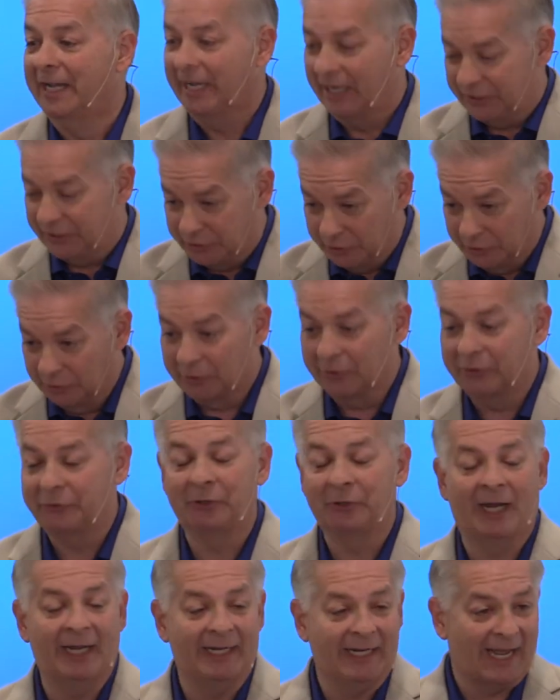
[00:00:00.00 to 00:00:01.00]
and you're going to
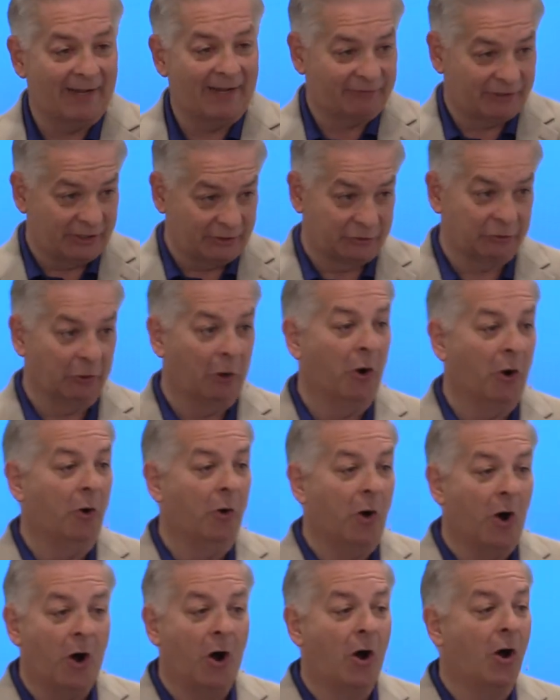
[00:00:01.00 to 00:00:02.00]
try and have to control
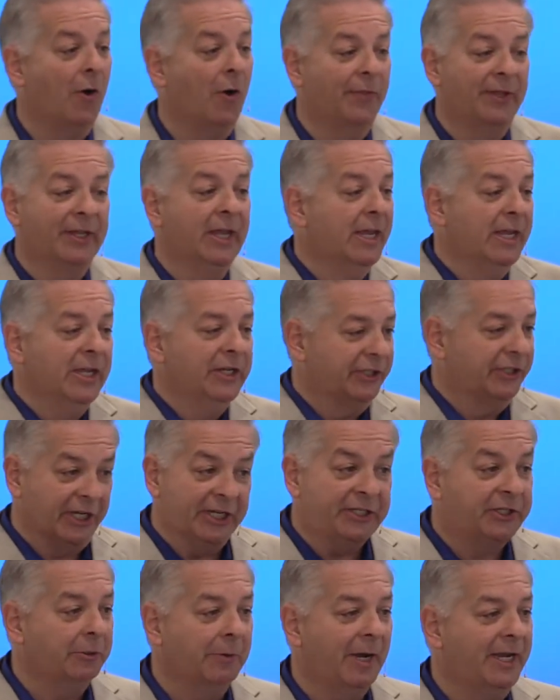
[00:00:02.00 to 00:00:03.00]
all the
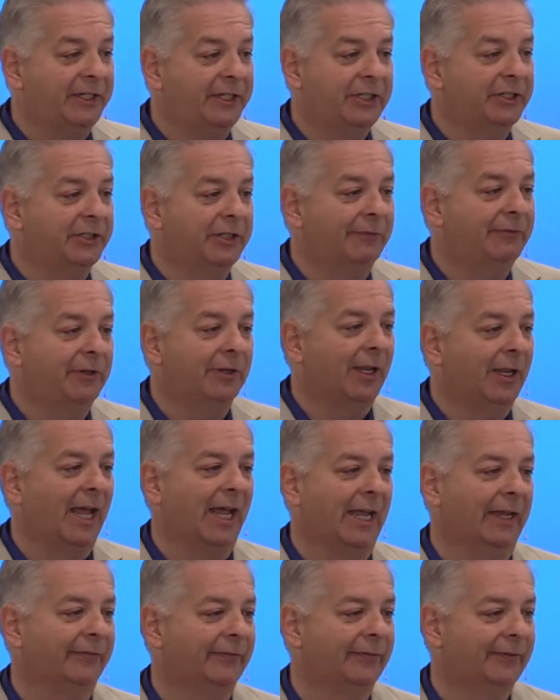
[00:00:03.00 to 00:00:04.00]
situations of your
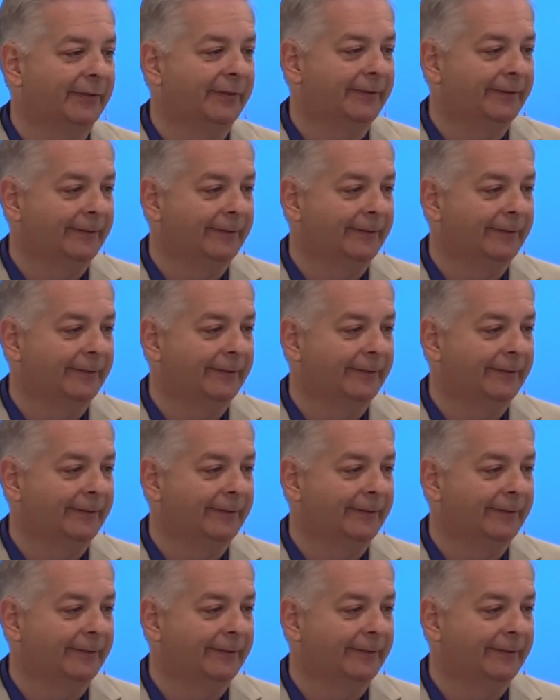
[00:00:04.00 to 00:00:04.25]
life.